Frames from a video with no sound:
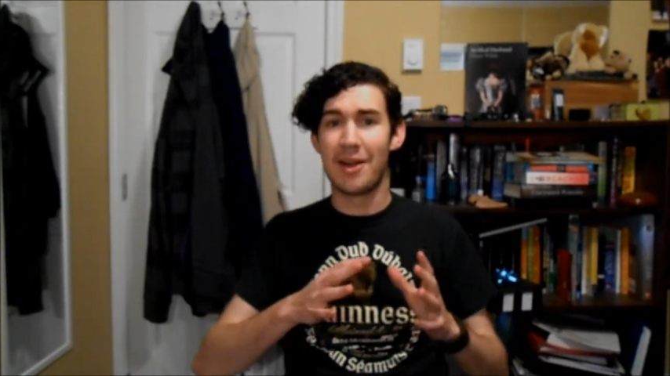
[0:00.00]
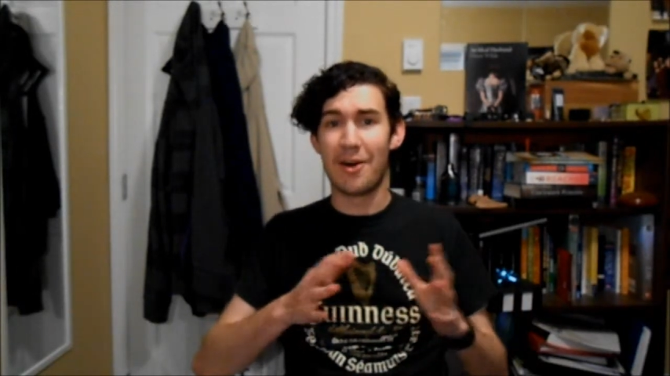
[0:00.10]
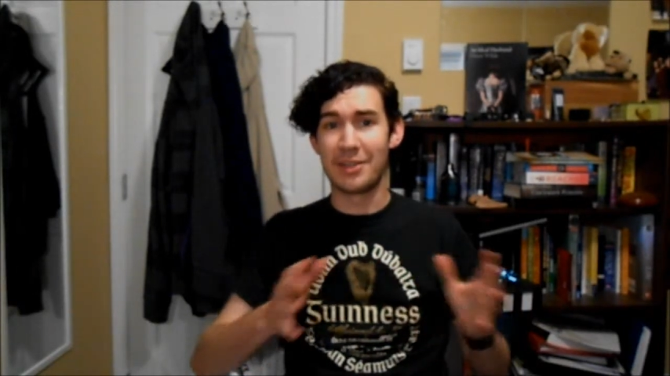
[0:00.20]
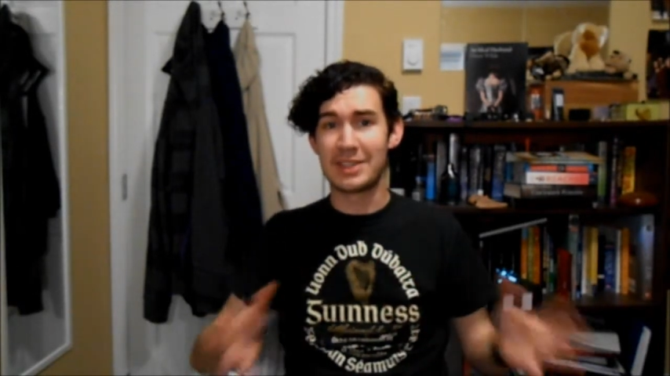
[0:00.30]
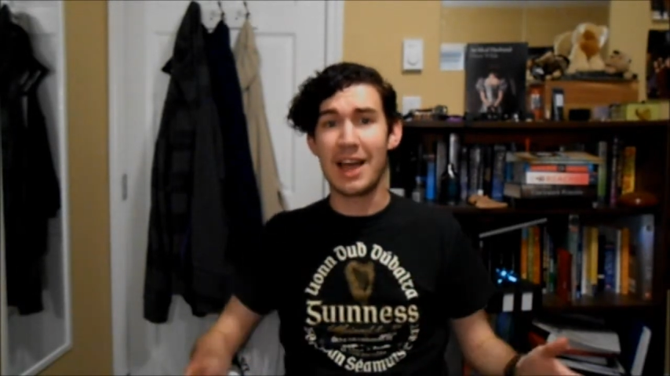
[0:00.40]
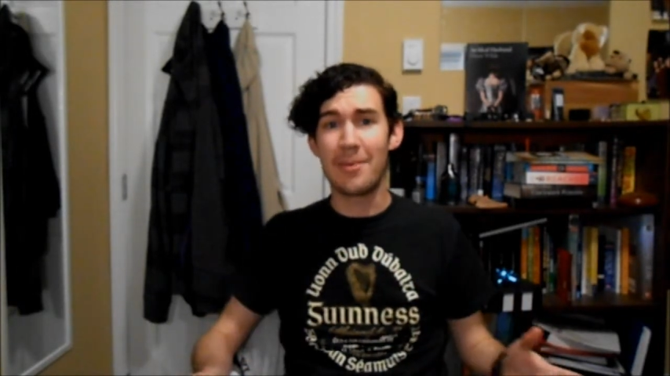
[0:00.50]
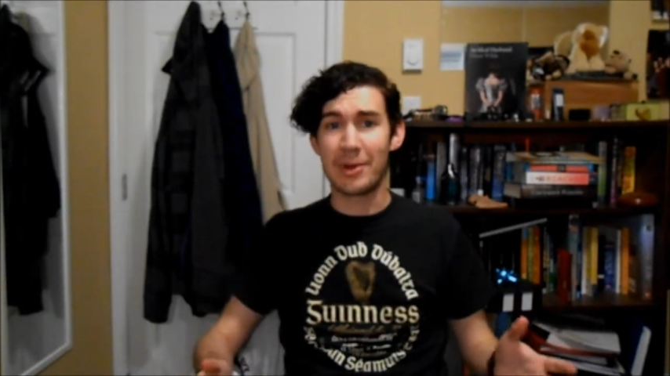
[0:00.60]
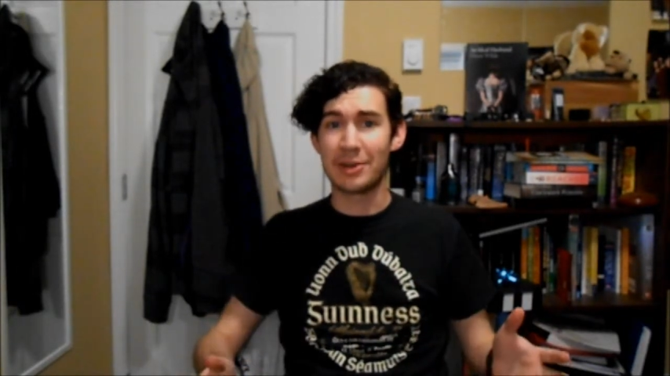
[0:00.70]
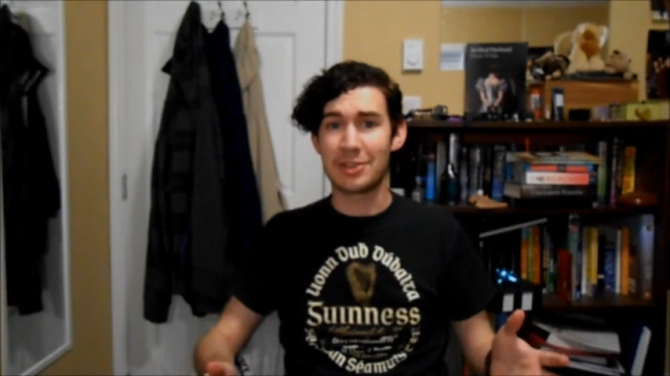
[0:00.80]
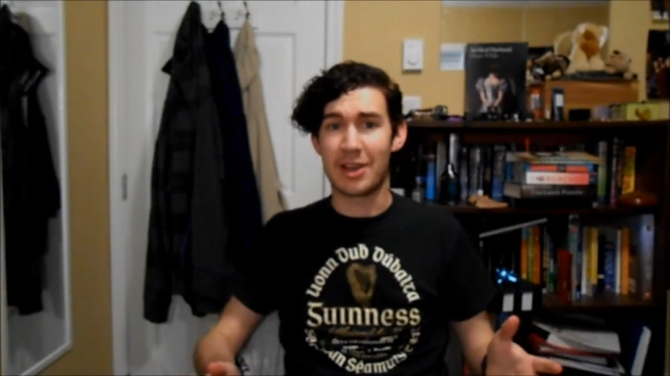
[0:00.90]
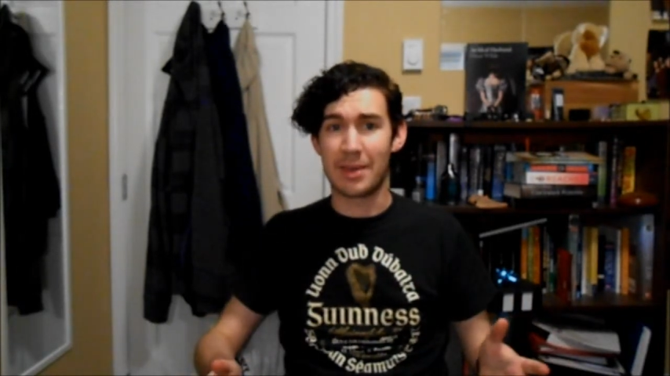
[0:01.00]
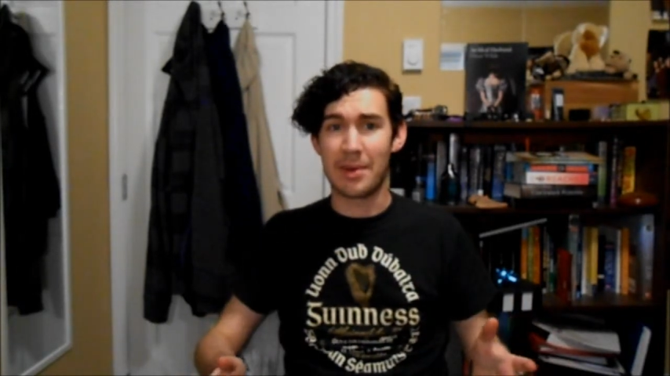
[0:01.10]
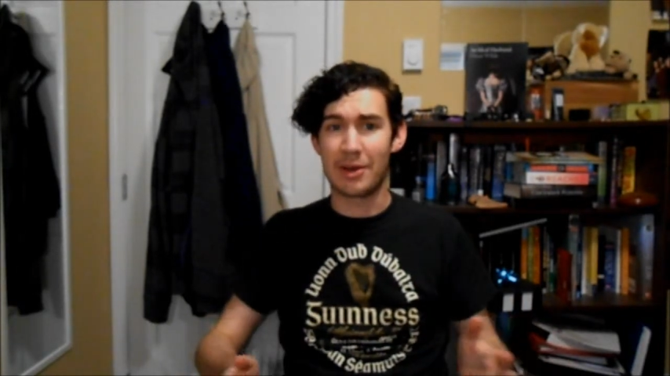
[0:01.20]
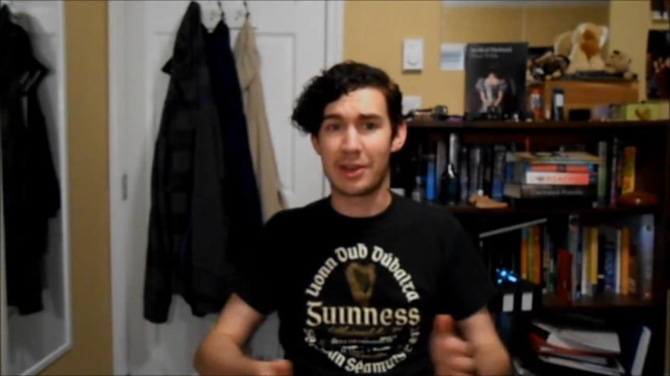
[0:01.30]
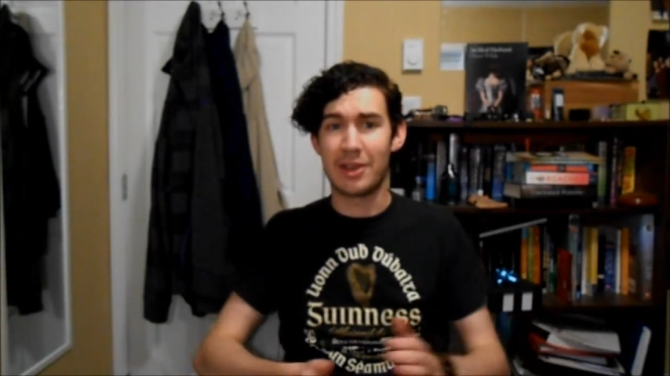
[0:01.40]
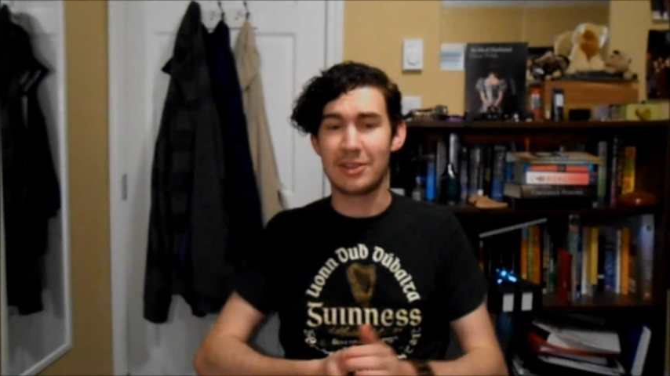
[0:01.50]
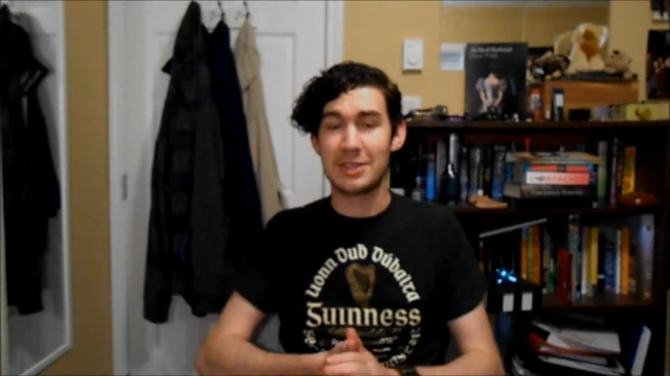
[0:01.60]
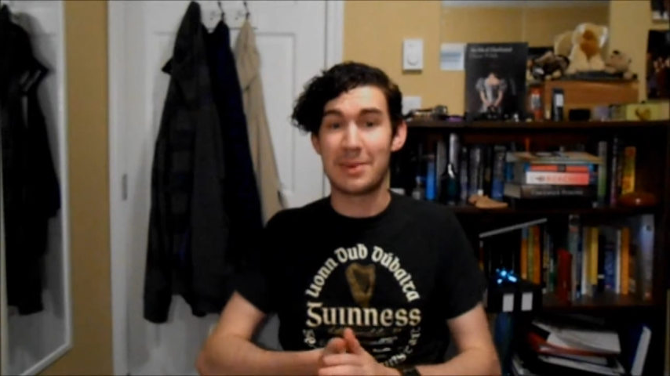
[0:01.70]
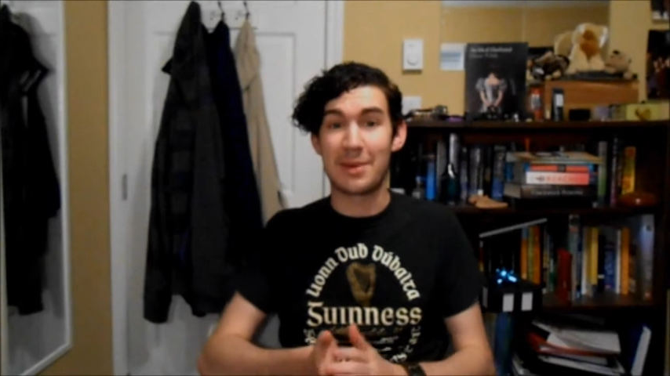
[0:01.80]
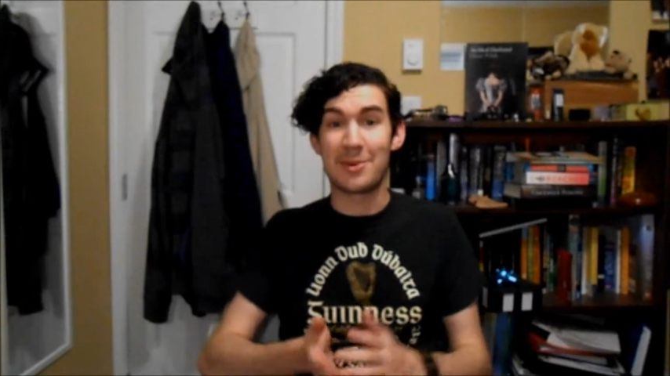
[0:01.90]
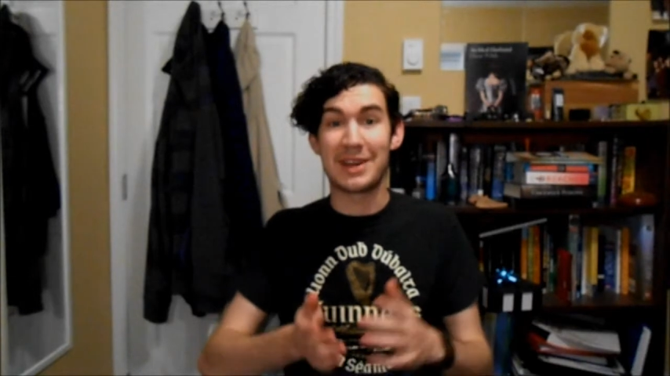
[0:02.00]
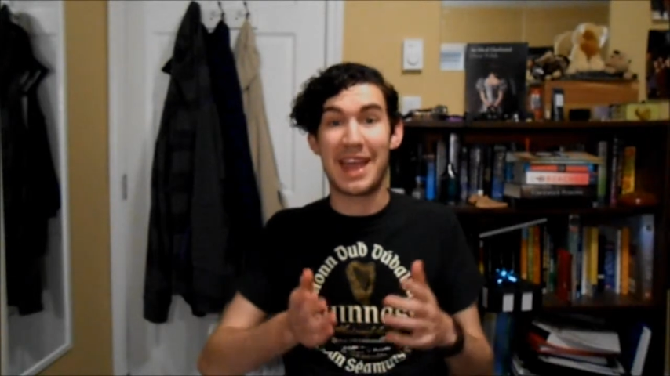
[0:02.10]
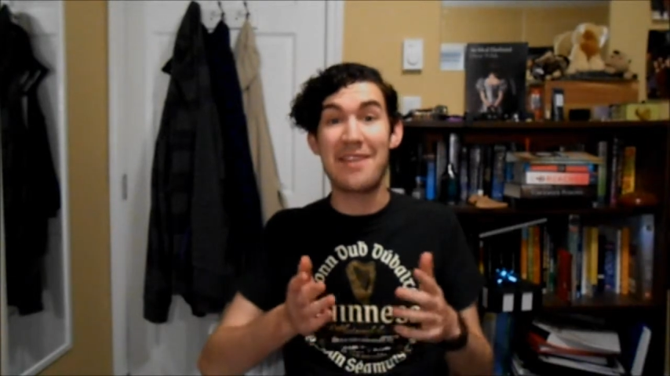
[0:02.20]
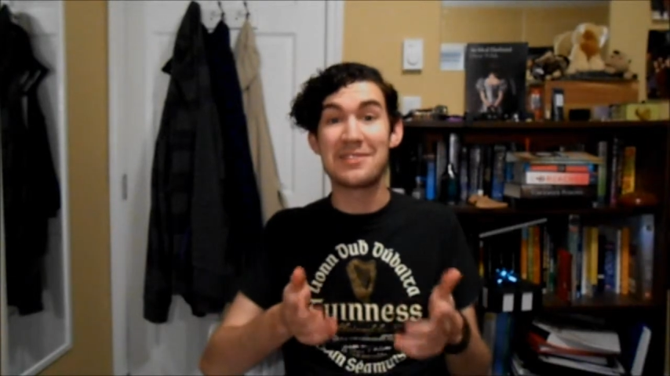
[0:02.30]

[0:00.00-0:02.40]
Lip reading: all the time when you're talking about archaeology, but I'm going to